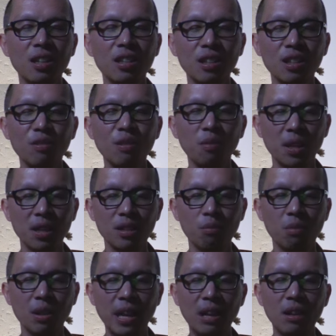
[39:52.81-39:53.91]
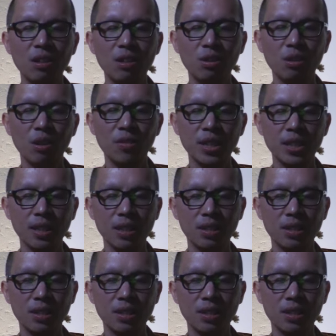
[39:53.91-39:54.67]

just from that simple attitude of